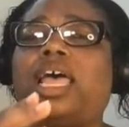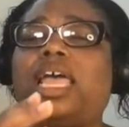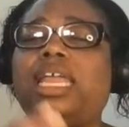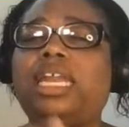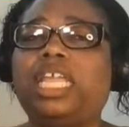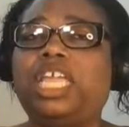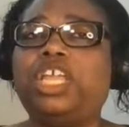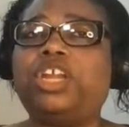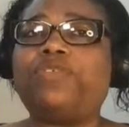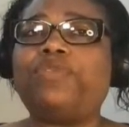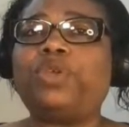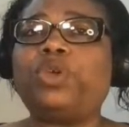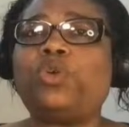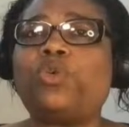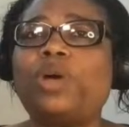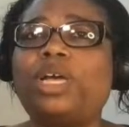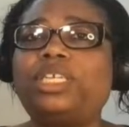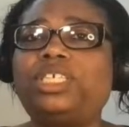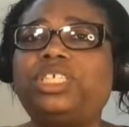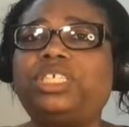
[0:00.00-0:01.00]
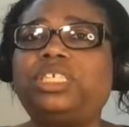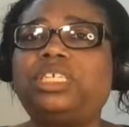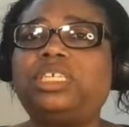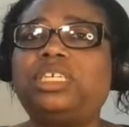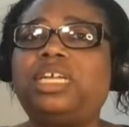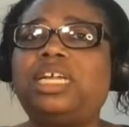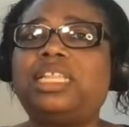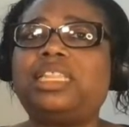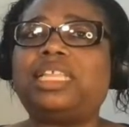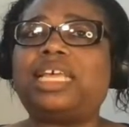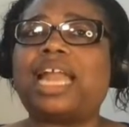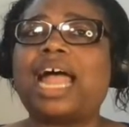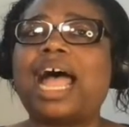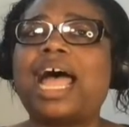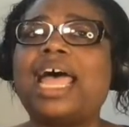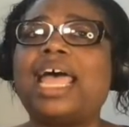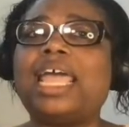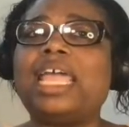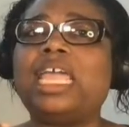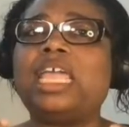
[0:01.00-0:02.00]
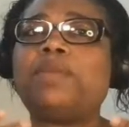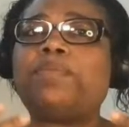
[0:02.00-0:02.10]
an interview question that I